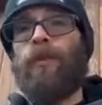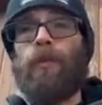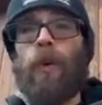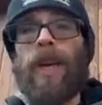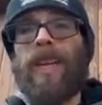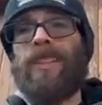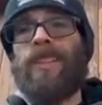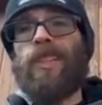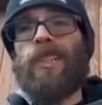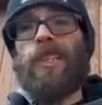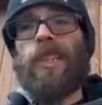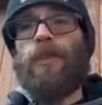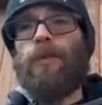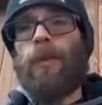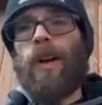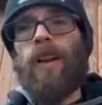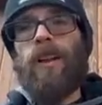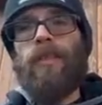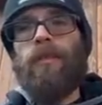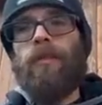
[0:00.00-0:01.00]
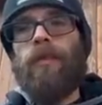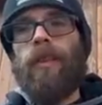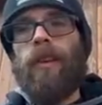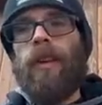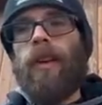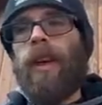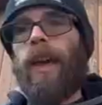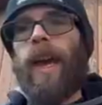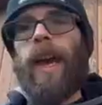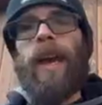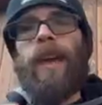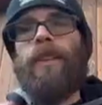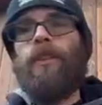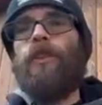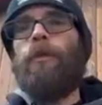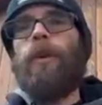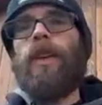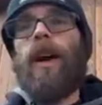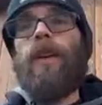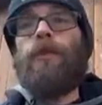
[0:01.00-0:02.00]
wigglers as well, and
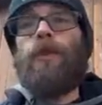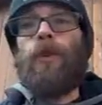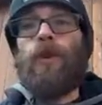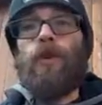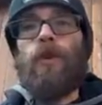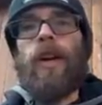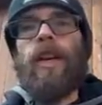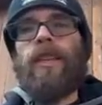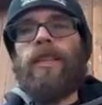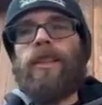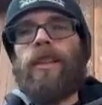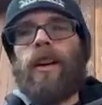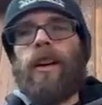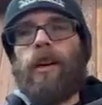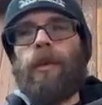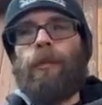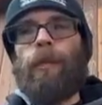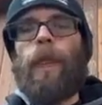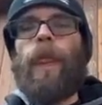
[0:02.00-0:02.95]
you'll be off to a great start.